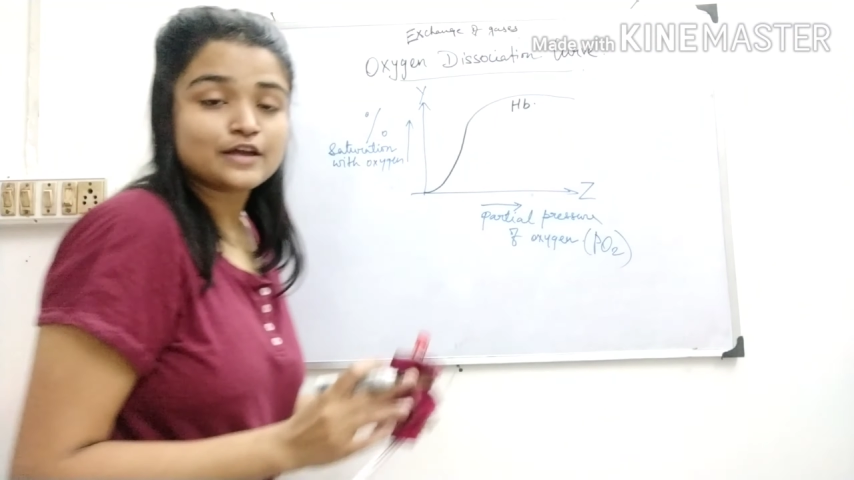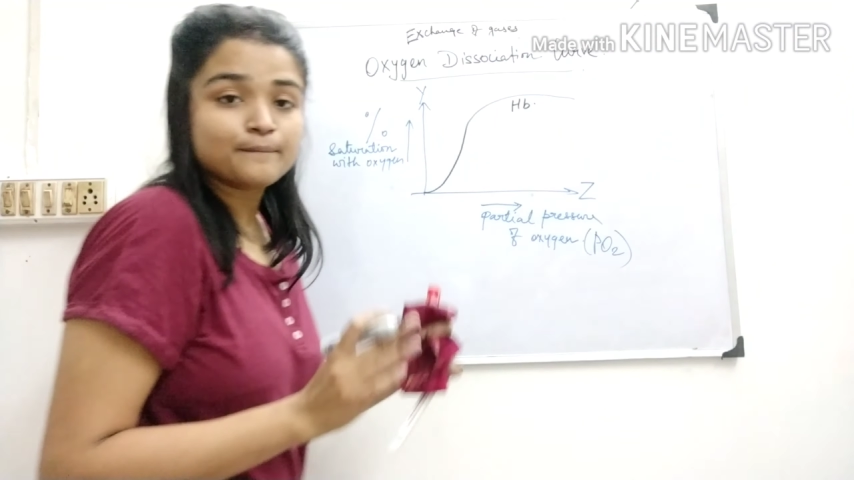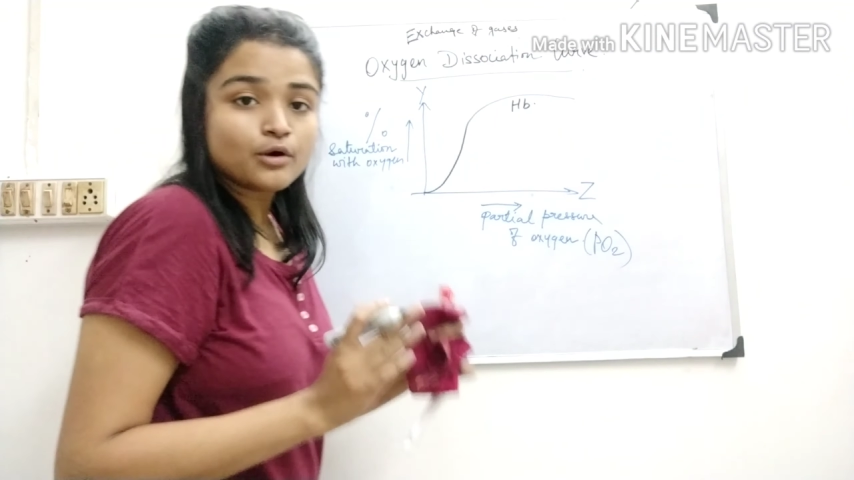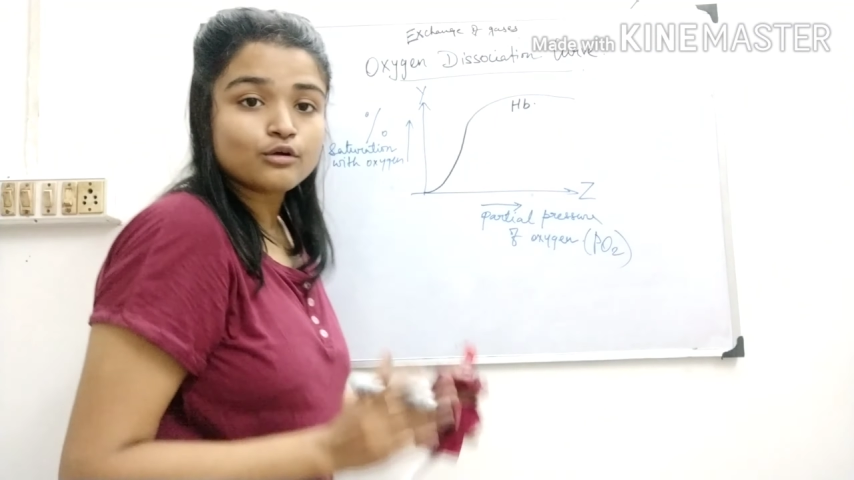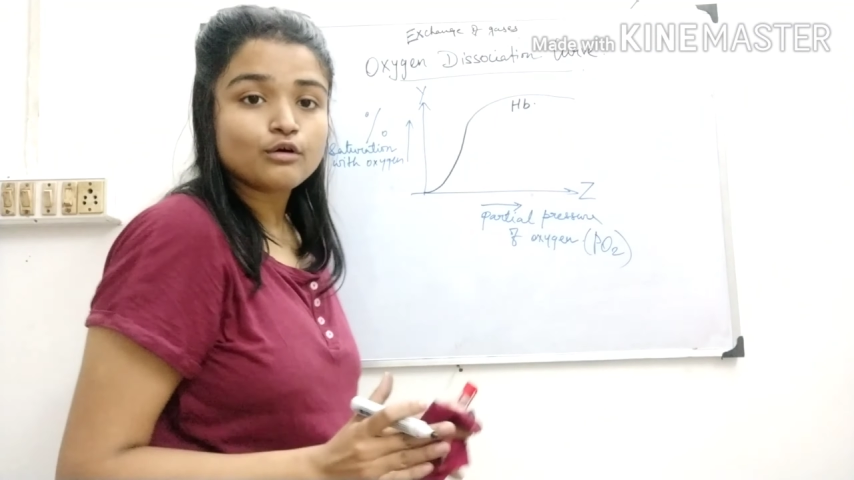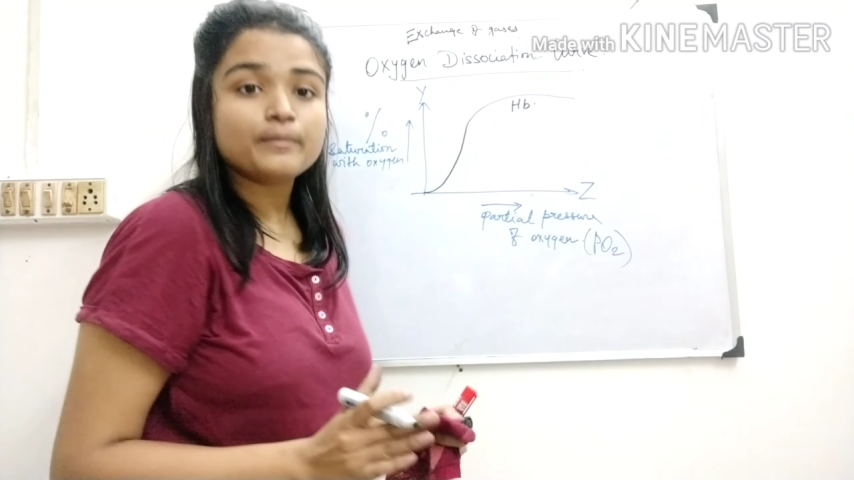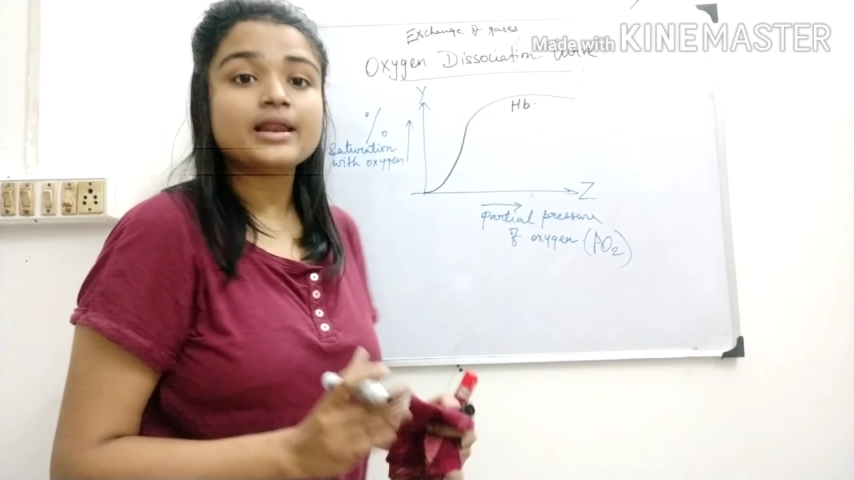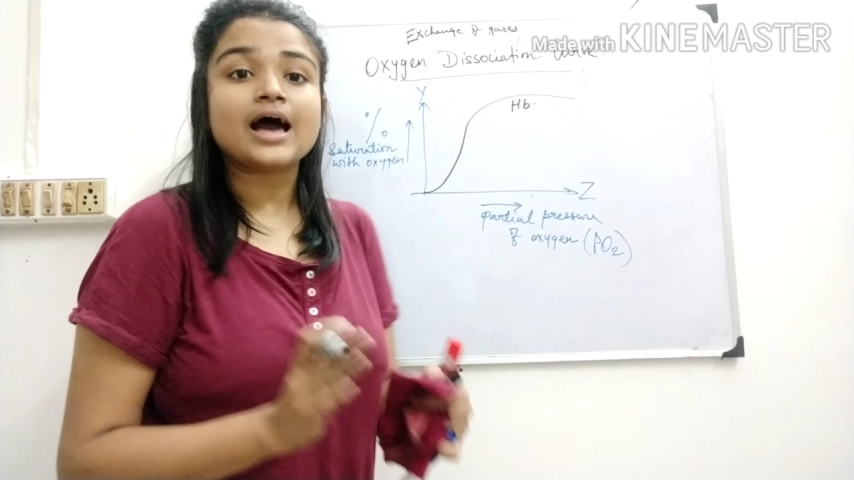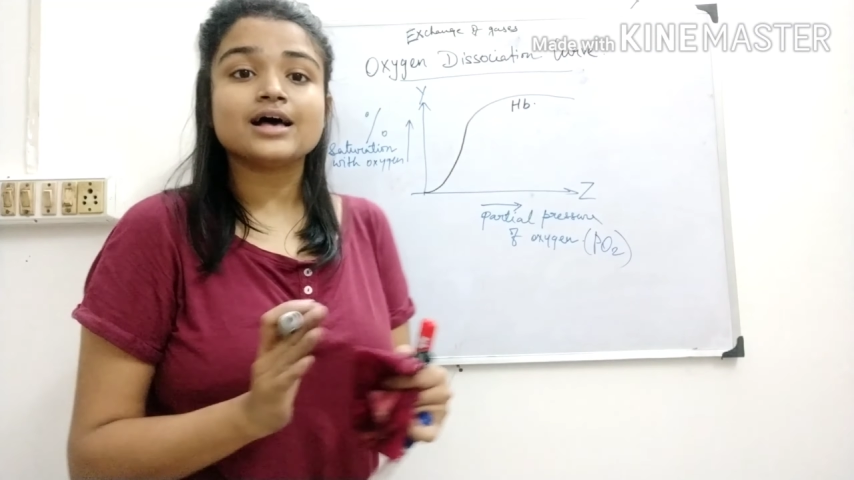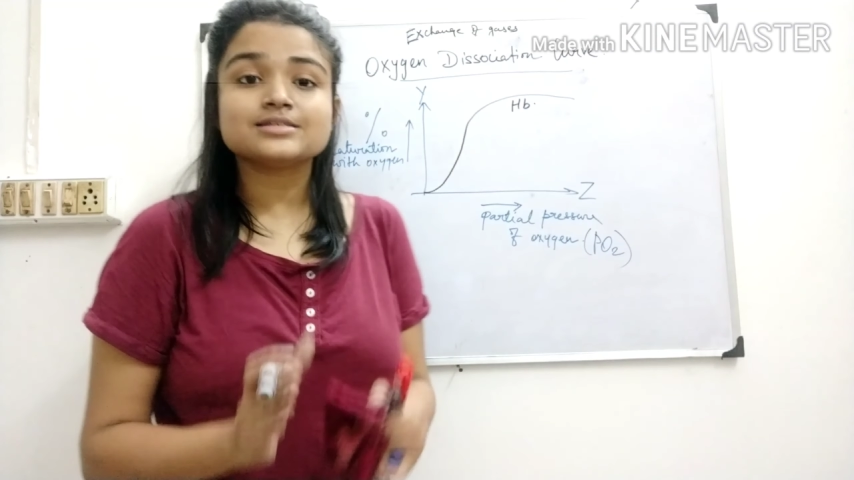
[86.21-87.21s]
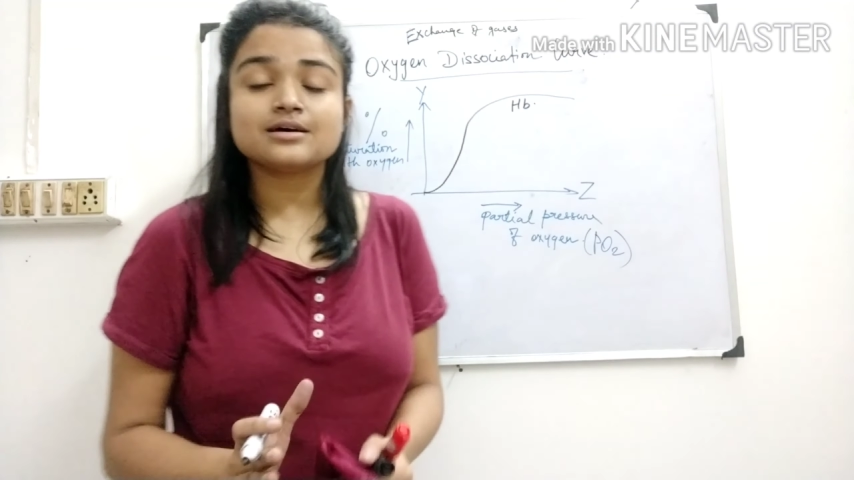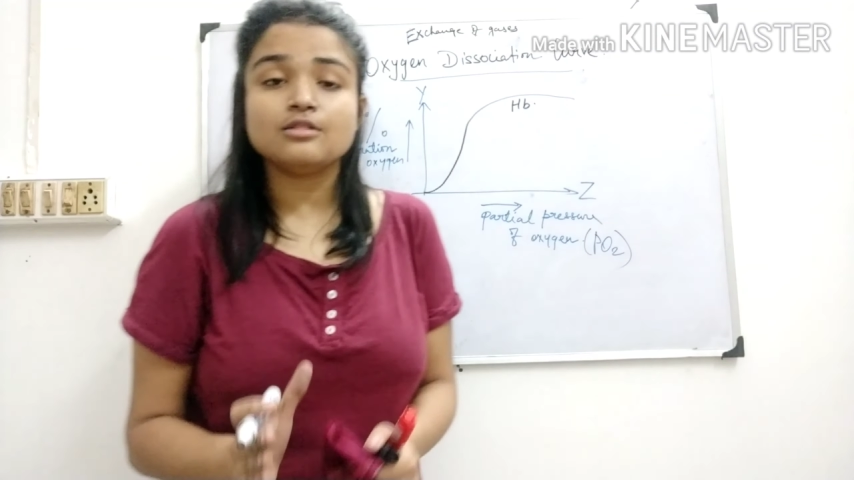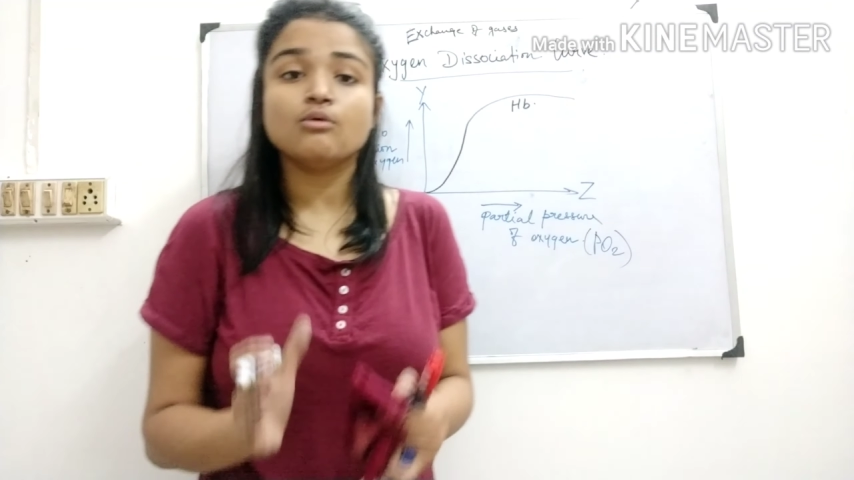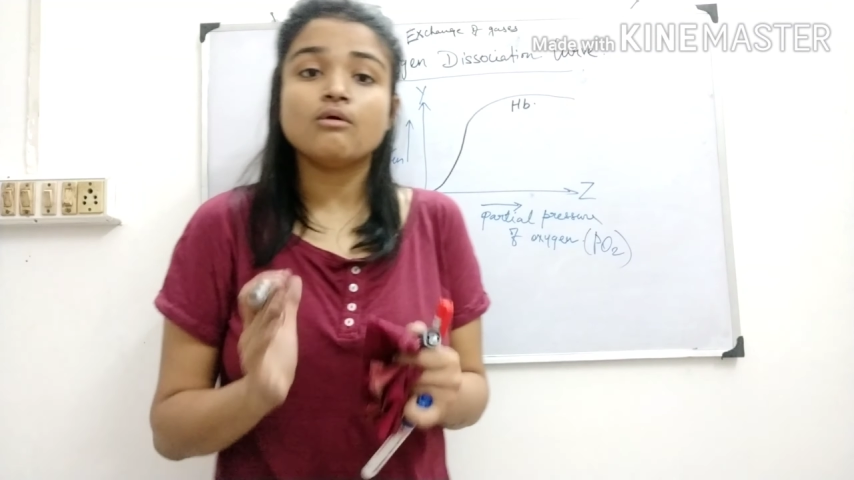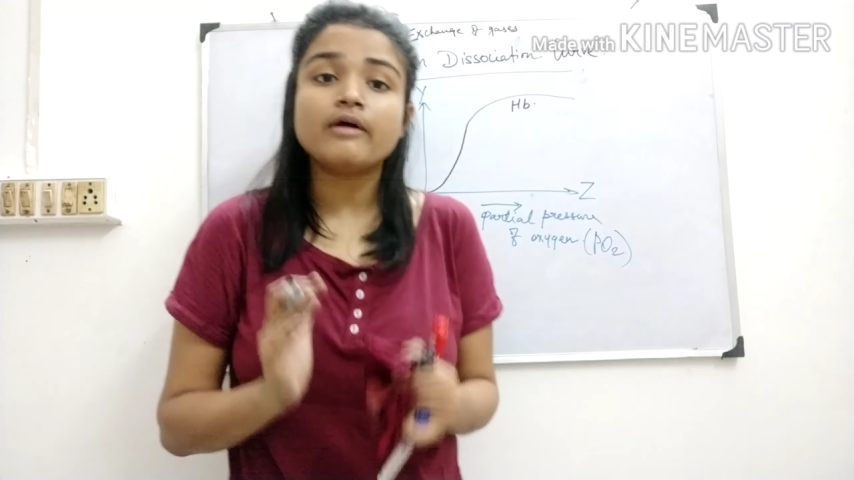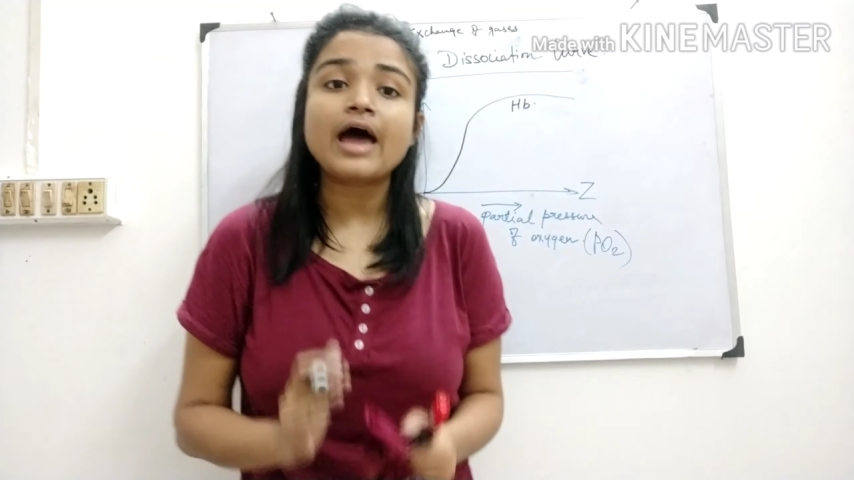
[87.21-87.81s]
hemoglobin has a lower